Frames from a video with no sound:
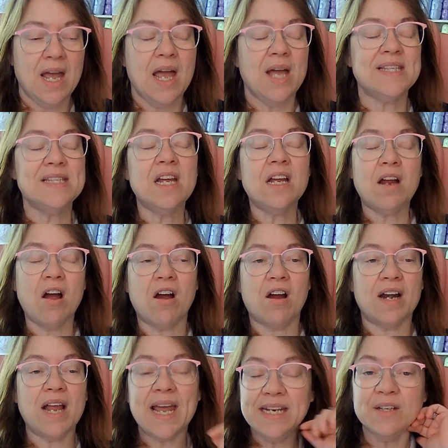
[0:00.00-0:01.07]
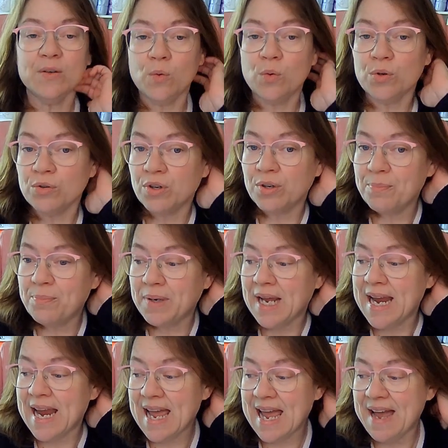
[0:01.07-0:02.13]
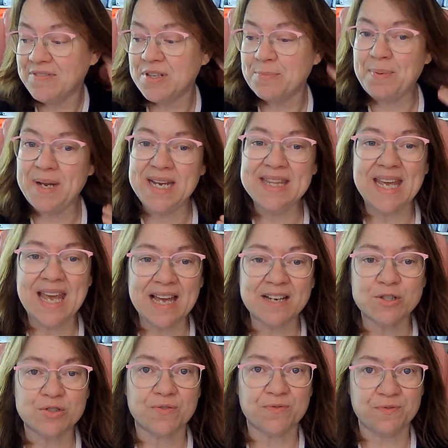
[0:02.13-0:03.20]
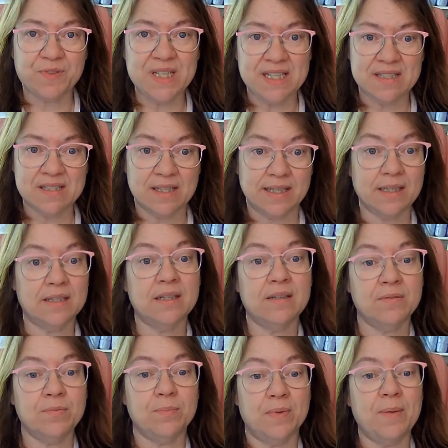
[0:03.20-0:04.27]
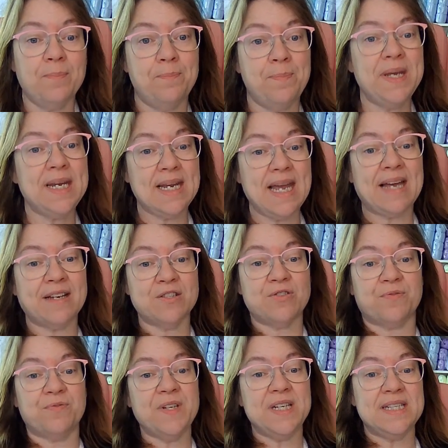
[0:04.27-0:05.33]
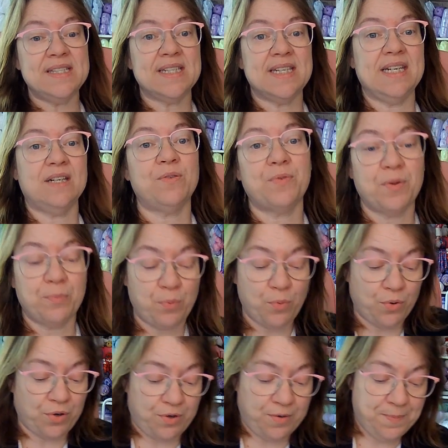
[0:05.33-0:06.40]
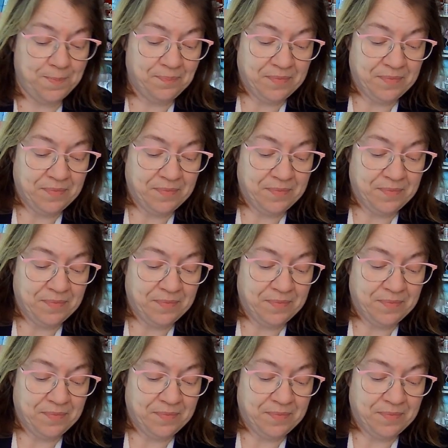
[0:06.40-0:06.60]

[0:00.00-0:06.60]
It's not hard. I can order it, but I have to pay the extra fees. Like, and they're big extra fees to get over the border.